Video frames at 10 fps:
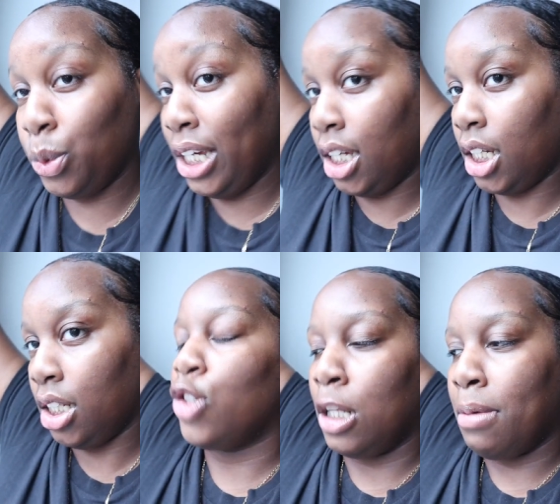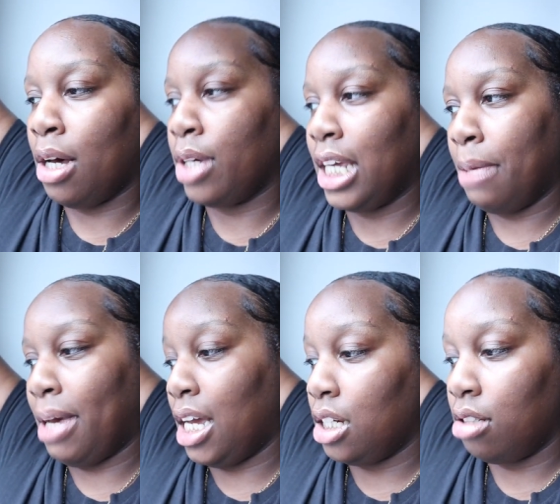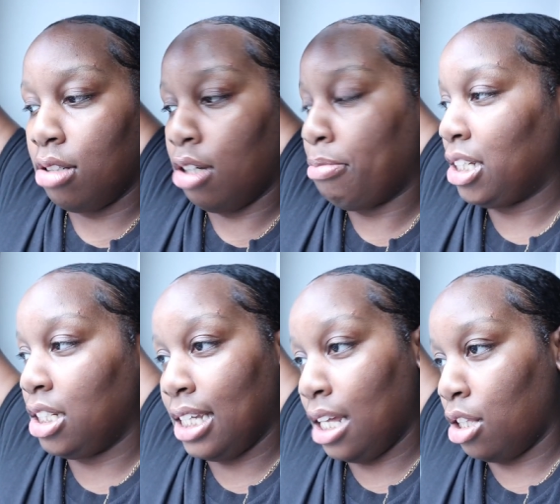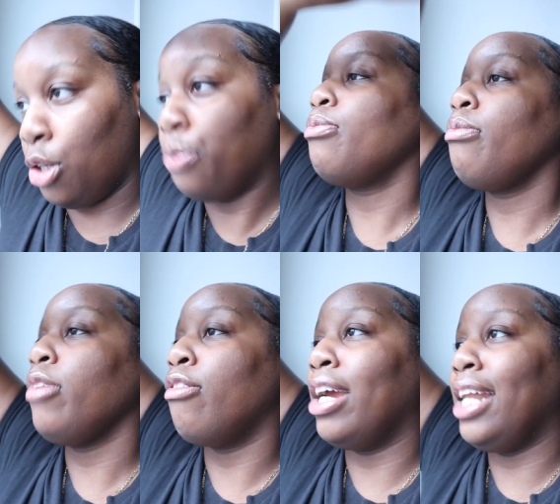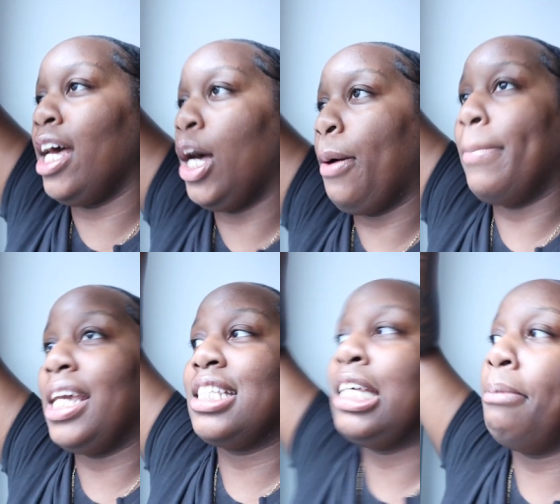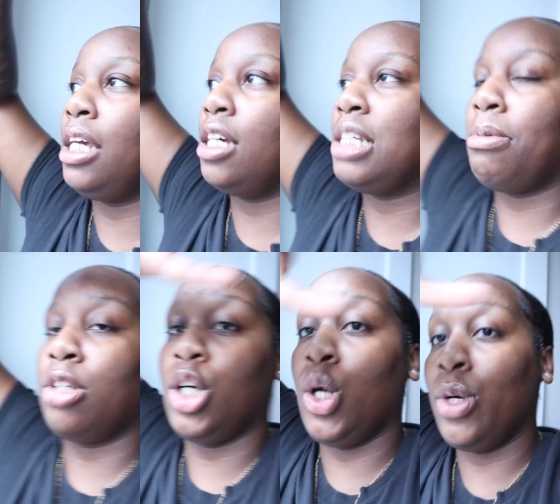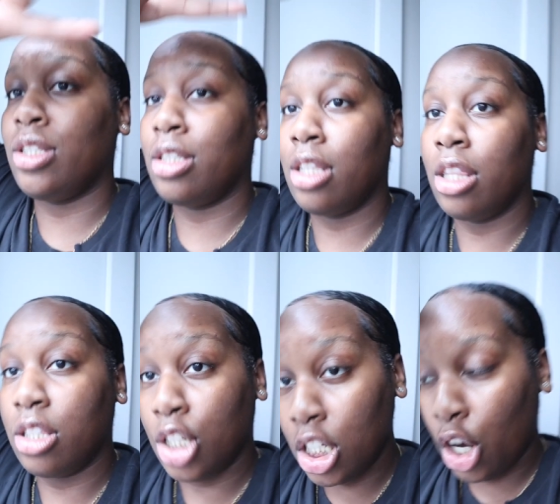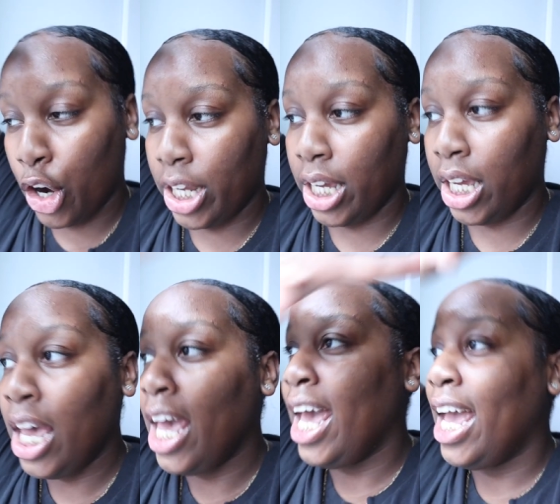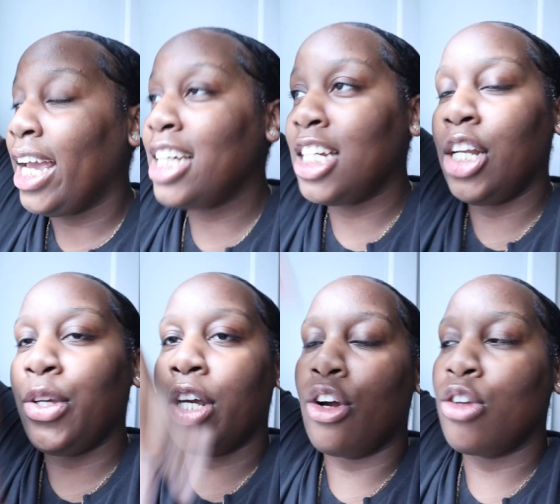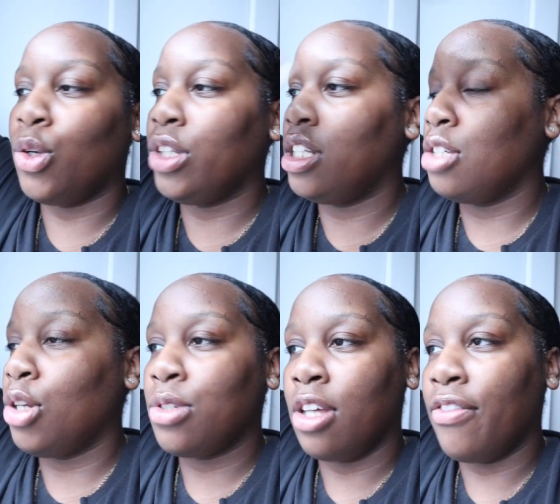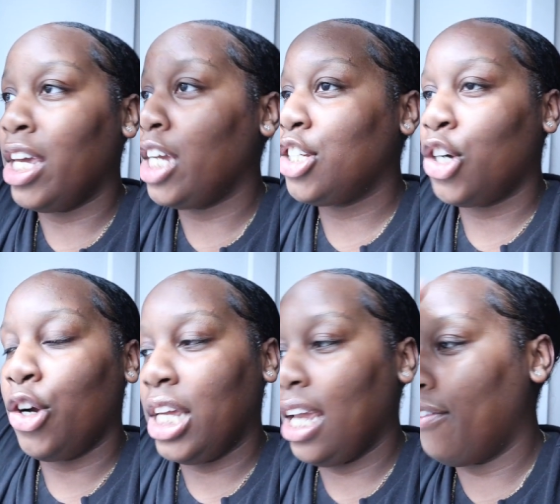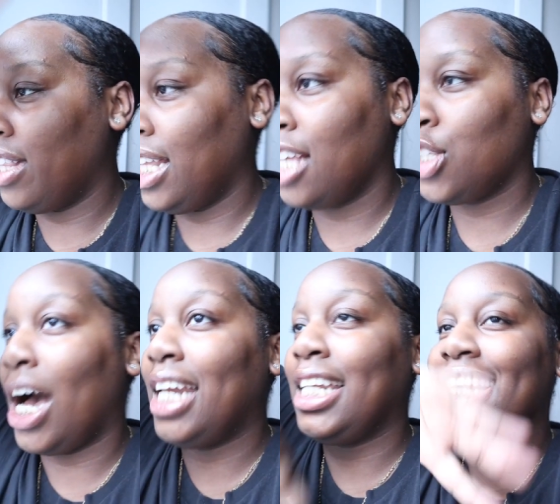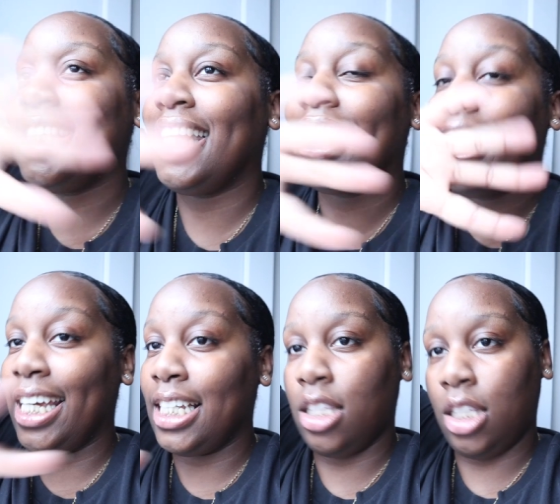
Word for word: week is all about getting my, you know, my shit together. So right now, me and Tamia is about to go to Target because you know your girl's on this, you know, self-care journey, everything. So I need to get